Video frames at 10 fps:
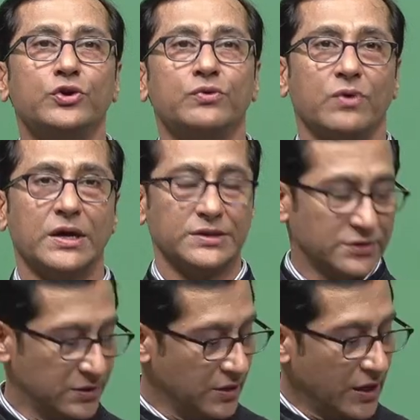I don't
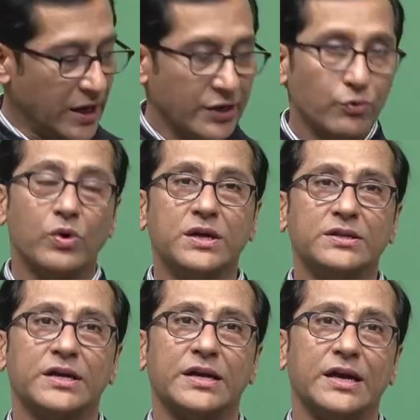want I
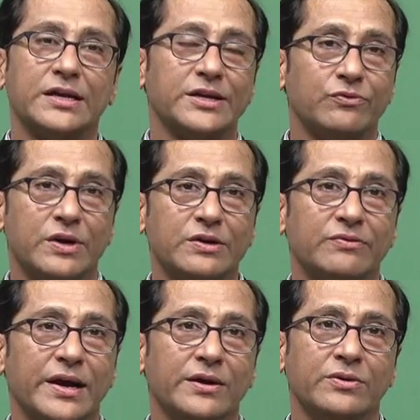want that I will give
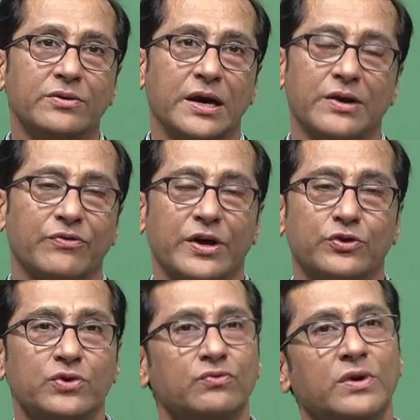one value if
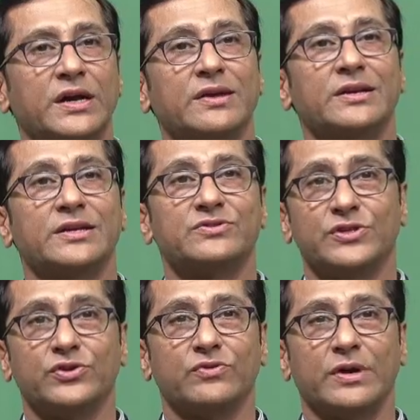I don't want I will give
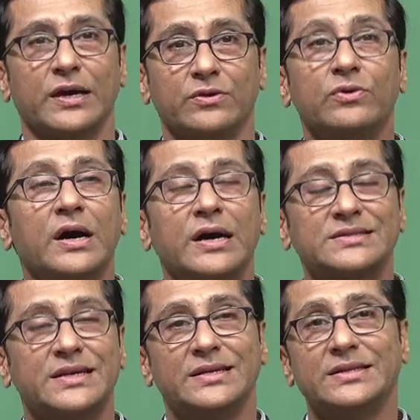zero value
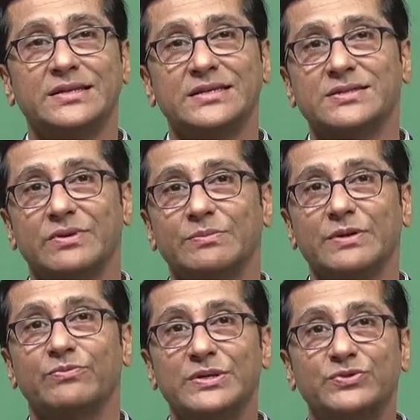assigning this will
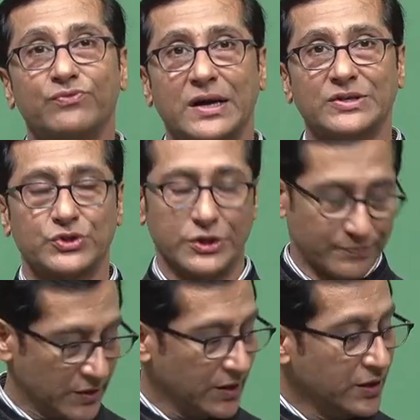be much
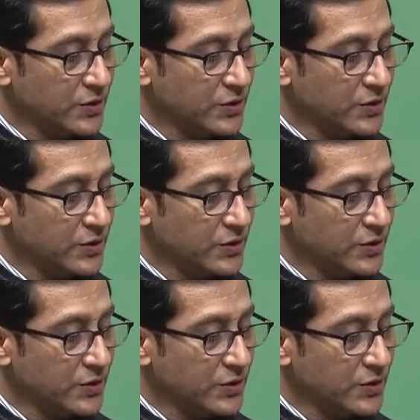faster.